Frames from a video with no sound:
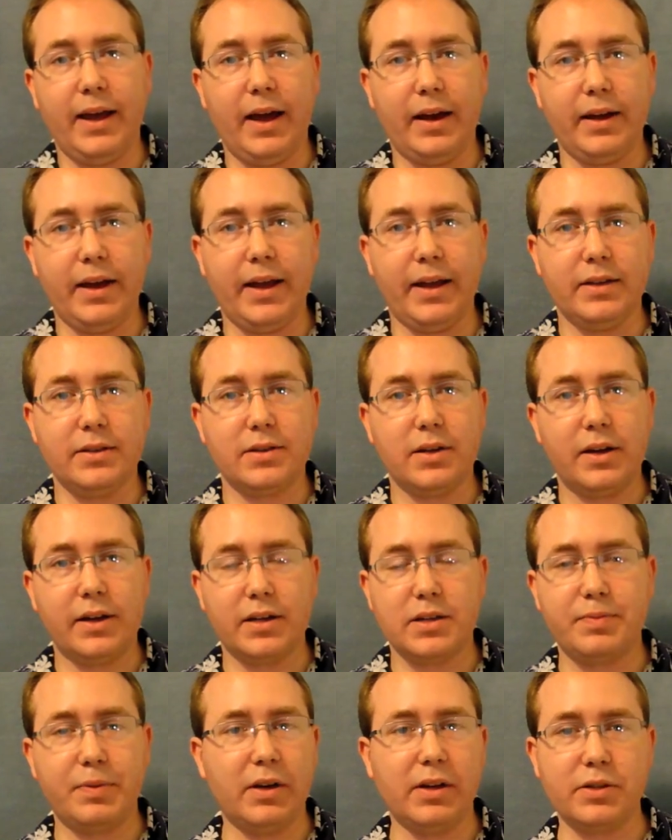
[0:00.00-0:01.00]
had a hands-on
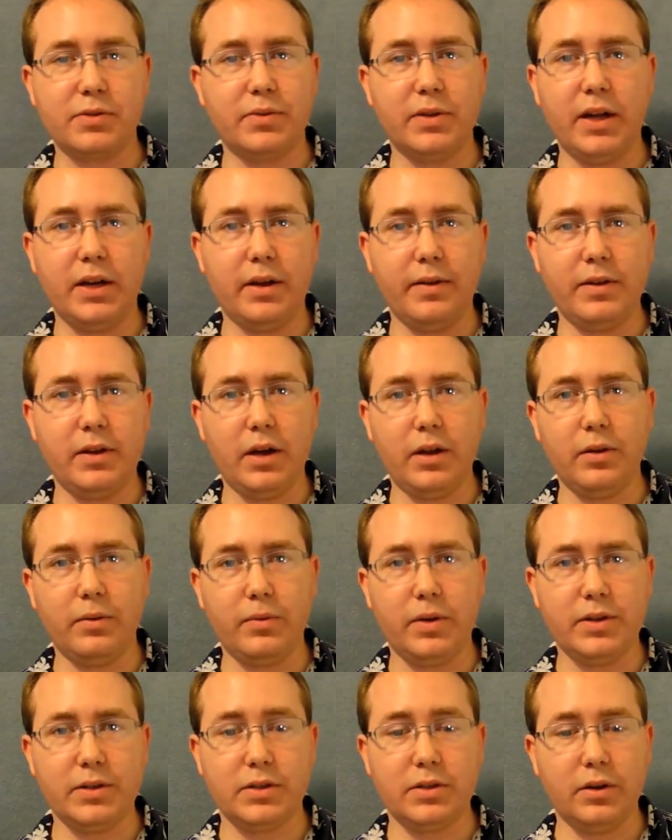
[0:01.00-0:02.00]
experience with any of the other ones.